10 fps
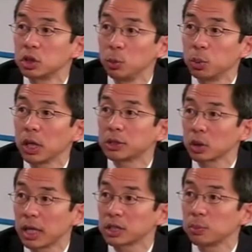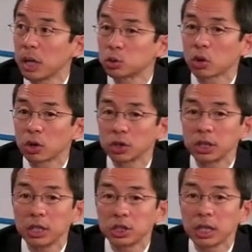2 plus or less mitral
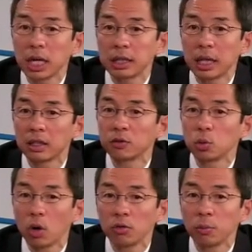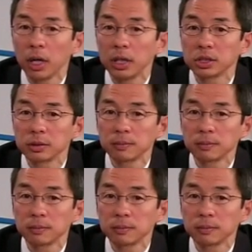regurgitation at the end of 12 months.